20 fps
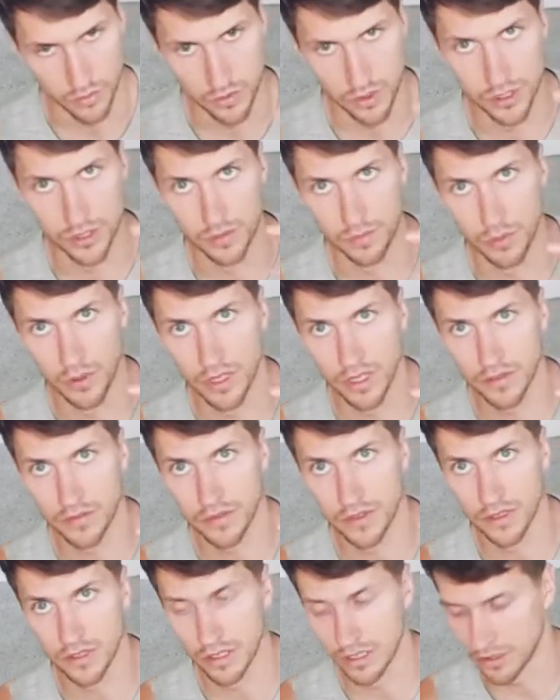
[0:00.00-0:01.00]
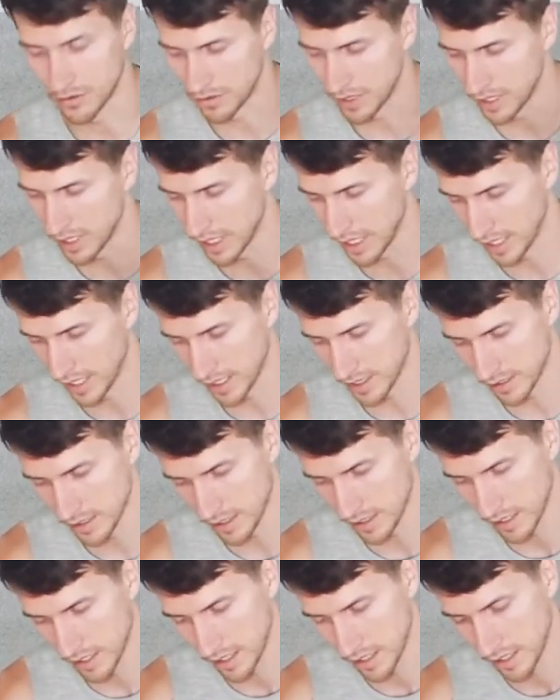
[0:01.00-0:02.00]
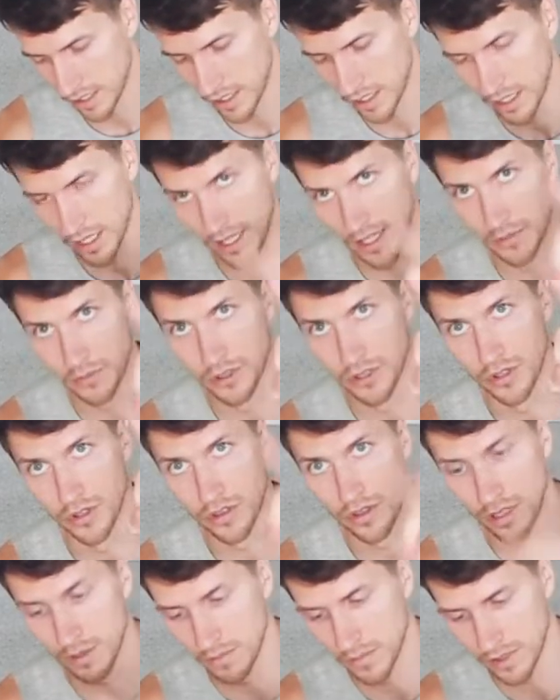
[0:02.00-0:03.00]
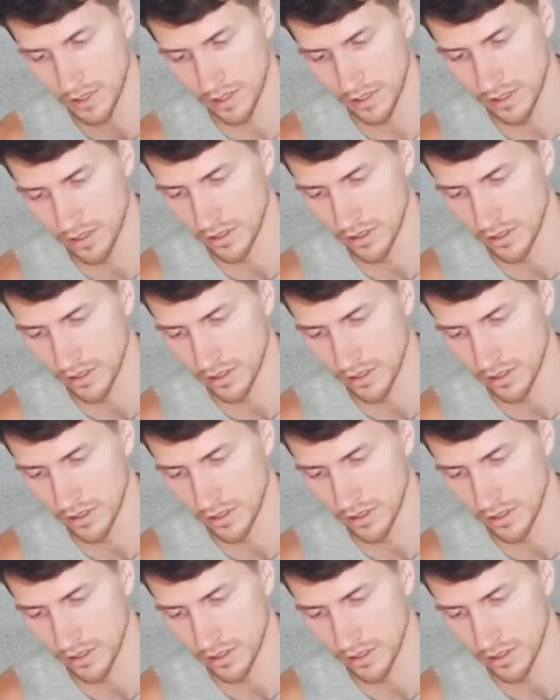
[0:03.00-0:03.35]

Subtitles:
with your pointing finger on your right hand, and with your thumb,